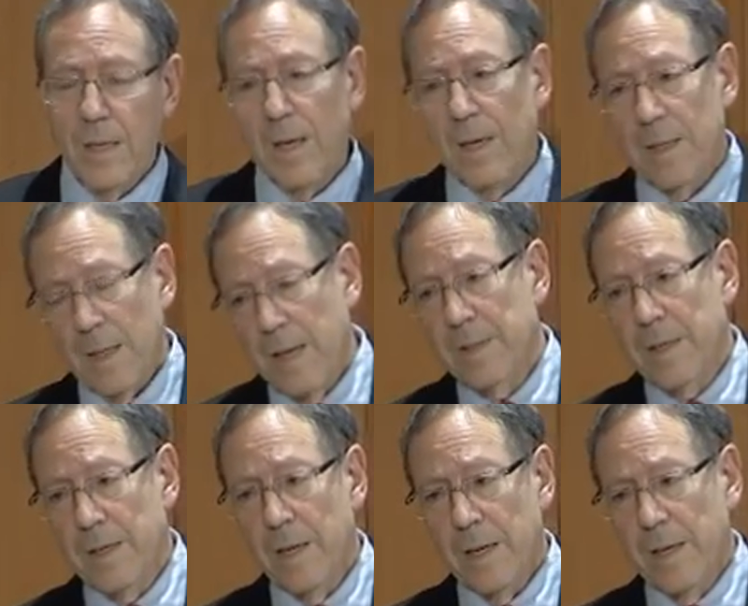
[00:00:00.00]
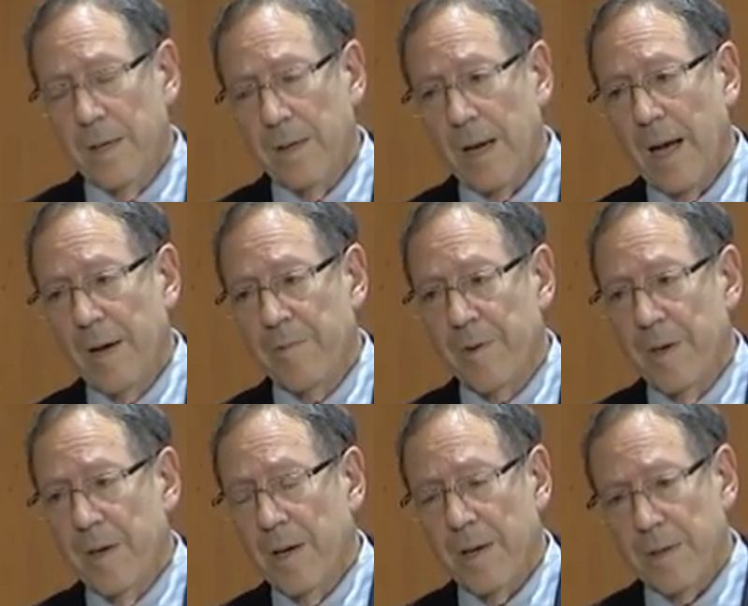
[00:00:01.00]
London a year and a half
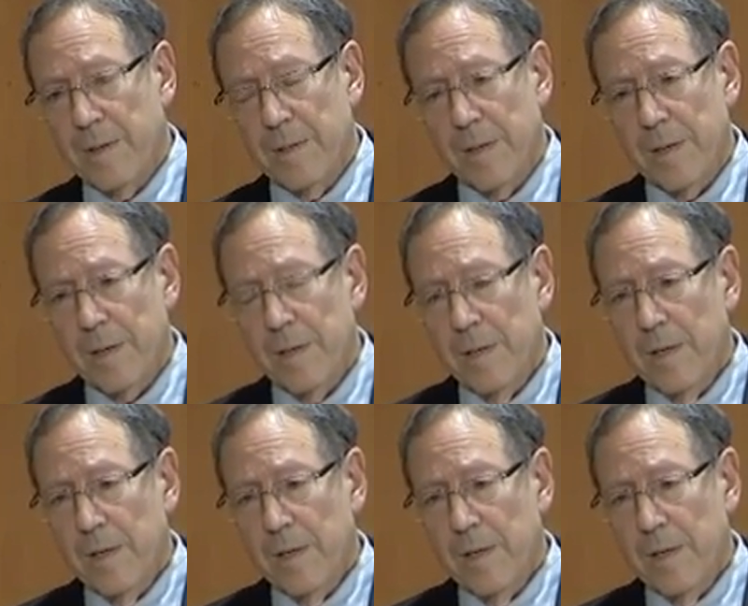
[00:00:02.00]
earlier,